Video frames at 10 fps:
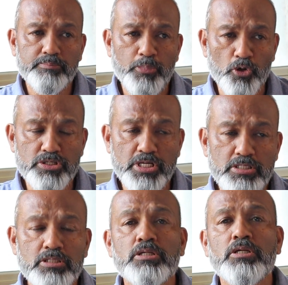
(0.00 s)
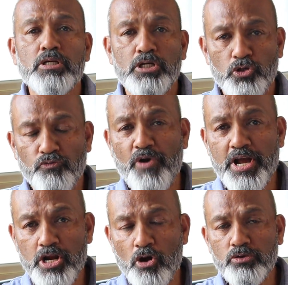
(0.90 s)
process, you
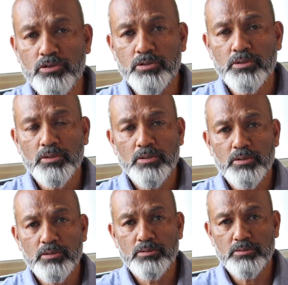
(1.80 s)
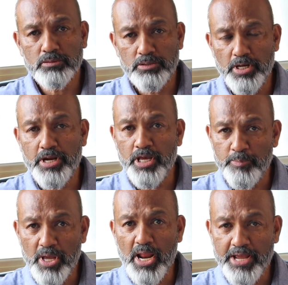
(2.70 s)
find out their
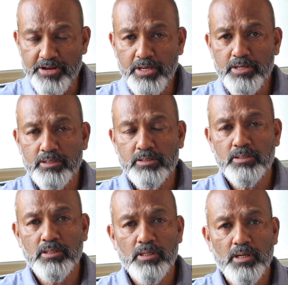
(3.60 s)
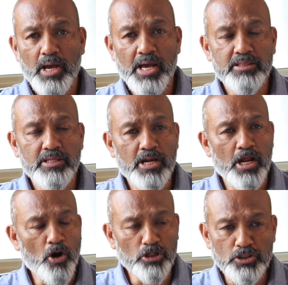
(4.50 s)
email ID, and there are
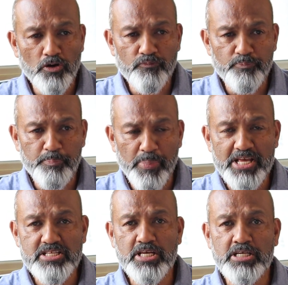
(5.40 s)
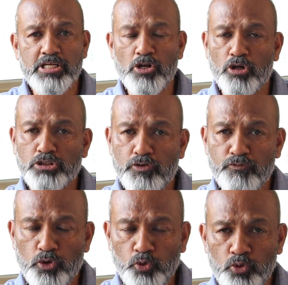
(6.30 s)
lots of places and lots
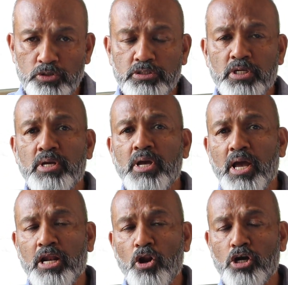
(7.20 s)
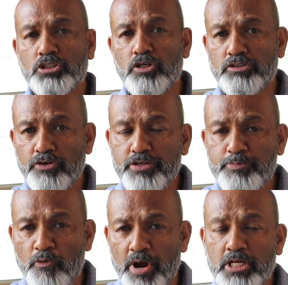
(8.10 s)
of tools and lots of service
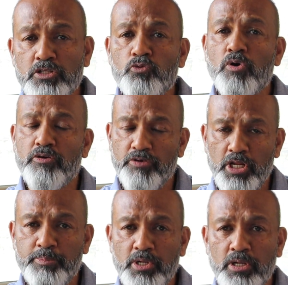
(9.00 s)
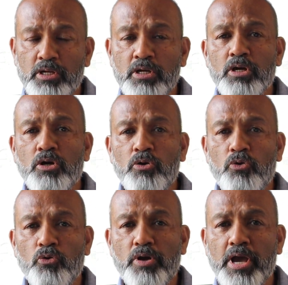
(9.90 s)
providers who are available
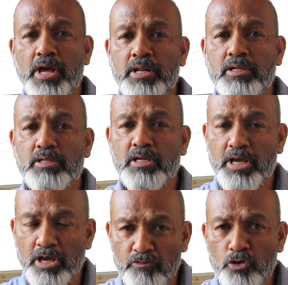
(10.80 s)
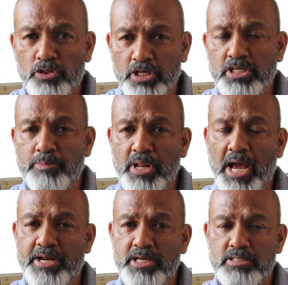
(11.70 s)
who can give you these email
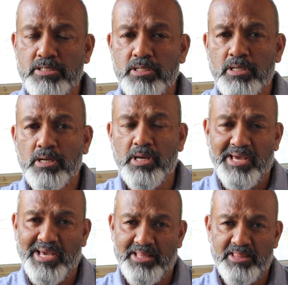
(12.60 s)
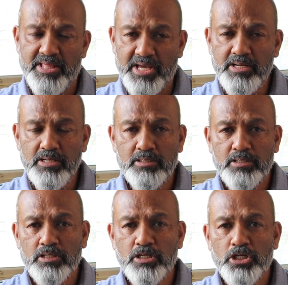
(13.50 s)
IDs, and then
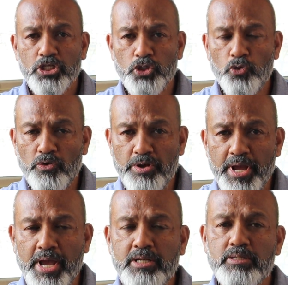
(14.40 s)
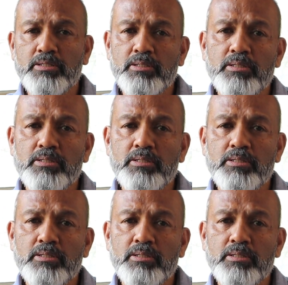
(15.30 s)
you create